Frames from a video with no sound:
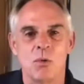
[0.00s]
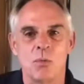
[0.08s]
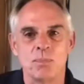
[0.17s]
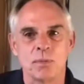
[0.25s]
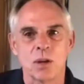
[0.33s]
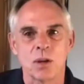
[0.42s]

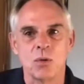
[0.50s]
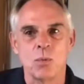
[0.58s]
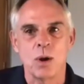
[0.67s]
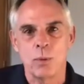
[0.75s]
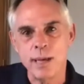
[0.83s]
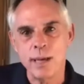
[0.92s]
And
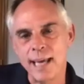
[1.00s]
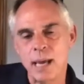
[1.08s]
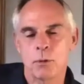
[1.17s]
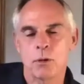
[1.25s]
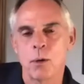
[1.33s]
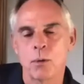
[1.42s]
when
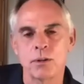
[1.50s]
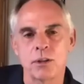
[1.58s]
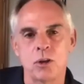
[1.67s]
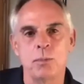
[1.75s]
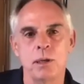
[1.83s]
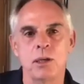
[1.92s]
we came along with
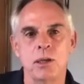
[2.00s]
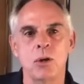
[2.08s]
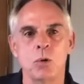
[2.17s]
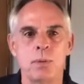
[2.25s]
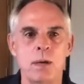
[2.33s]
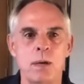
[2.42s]

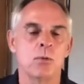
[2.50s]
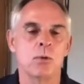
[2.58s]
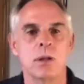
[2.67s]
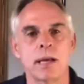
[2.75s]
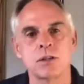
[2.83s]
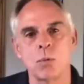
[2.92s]
QBQ, people
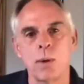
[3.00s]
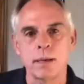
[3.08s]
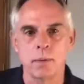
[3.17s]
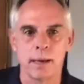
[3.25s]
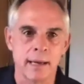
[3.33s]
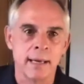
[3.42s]
realized, oh, wait a
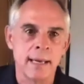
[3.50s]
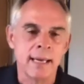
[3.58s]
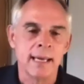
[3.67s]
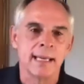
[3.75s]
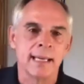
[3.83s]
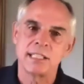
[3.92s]
minute,
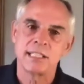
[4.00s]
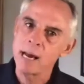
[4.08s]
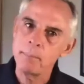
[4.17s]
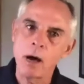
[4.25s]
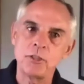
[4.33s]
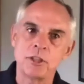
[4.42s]
it's not
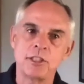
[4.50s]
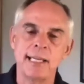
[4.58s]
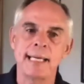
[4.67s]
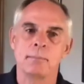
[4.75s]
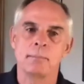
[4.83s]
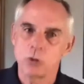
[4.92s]
about the
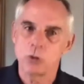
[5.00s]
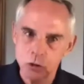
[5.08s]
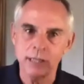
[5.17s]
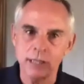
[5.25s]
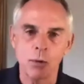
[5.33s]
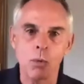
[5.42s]
team. Now, don't take
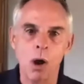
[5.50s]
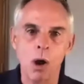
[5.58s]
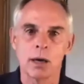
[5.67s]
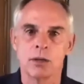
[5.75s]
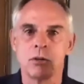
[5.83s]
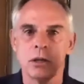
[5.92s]
that wrong.
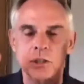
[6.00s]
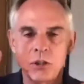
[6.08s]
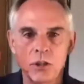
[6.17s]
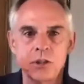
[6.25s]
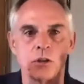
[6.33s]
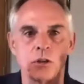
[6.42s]
Your listeners,
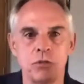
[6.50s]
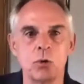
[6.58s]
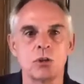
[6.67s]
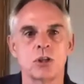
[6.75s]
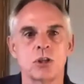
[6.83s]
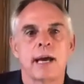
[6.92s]
your viewers
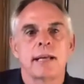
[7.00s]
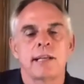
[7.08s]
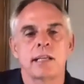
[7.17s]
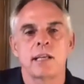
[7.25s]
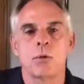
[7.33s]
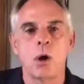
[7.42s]
should not take that
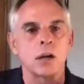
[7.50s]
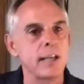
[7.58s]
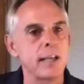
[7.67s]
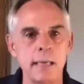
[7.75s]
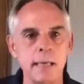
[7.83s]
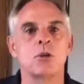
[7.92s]
wrong.
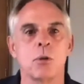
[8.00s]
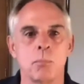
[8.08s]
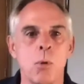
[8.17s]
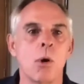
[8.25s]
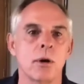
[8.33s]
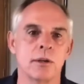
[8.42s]
Teams are
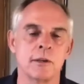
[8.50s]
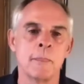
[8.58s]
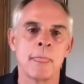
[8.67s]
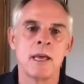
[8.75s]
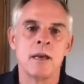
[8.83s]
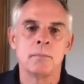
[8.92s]
important,
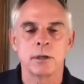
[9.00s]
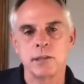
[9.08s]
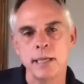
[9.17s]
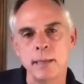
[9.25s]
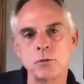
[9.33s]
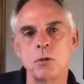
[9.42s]
but
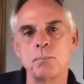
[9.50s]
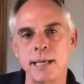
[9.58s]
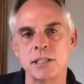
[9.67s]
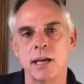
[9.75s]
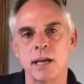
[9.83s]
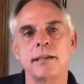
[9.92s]
teams are based
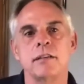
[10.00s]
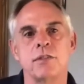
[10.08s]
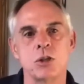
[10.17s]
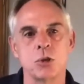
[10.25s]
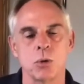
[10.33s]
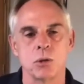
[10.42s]
on
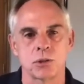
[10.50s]
individuals.